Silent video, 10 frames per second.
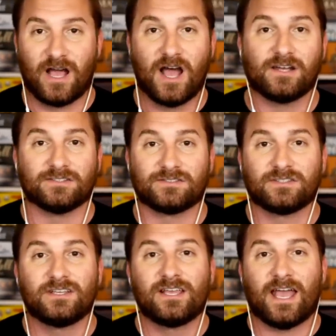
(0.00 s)

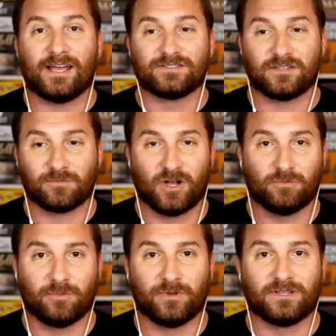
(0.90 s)
Oz has some
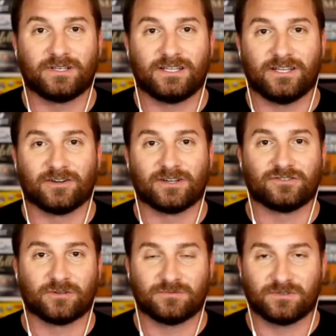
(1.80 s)
culpability here in
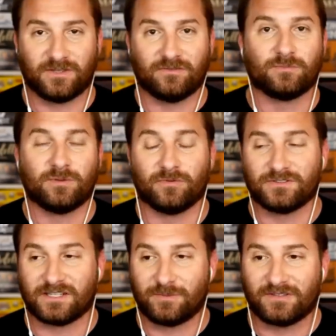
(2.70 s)
terms of giving people
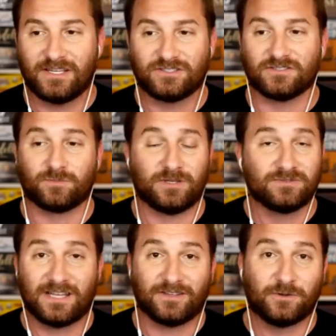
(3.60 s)
his expectations, but he
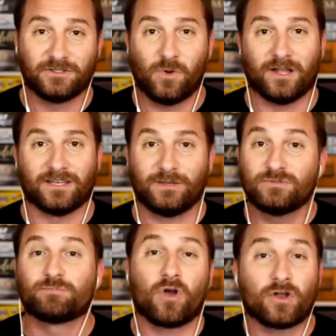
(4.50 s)
was not the only one. He
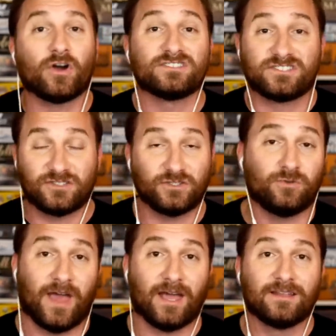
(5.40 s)
was brought on to do
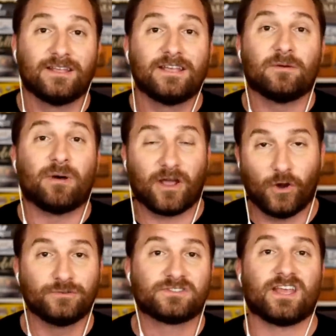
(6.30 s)
that by
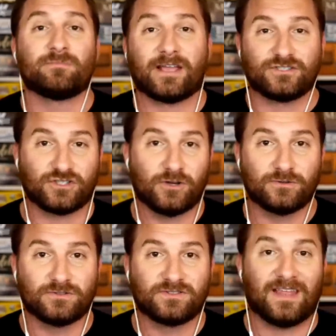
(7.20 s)
hosts and by mm-hmm.
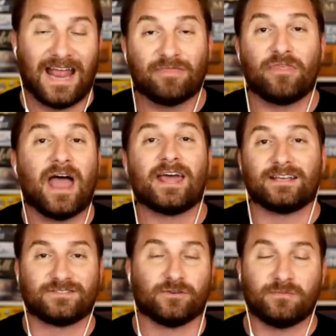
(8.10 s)
shows that had that
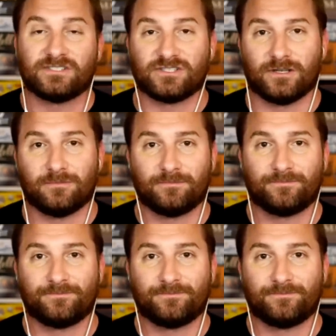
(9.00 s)
as their mission.